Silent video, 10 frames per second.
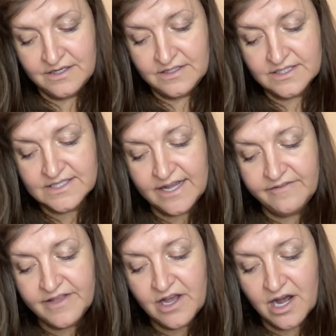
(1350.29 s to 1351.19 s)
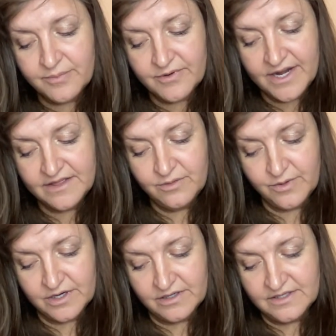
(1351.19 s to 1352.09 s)
To safely operate in the
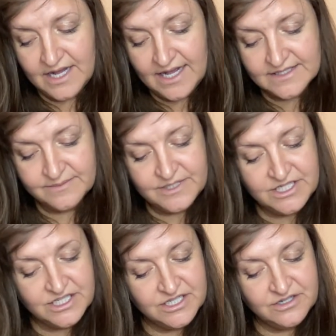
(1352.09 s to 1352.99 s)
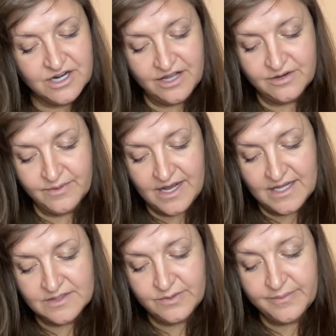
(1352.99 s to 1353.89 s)
world, as a magician or
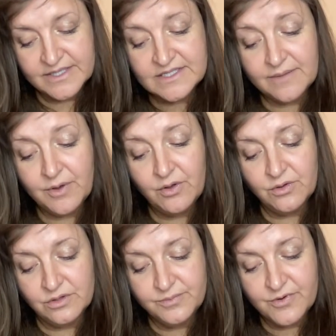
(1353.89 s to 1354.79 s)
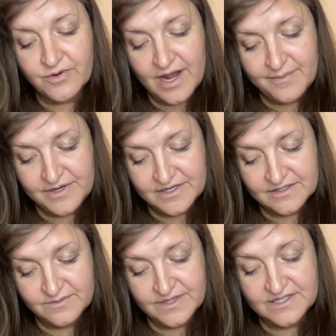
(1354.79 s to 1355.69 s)
otherwise, we must uphold
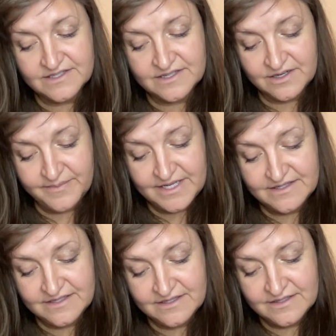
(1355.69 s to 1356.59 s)
parameters with discernment.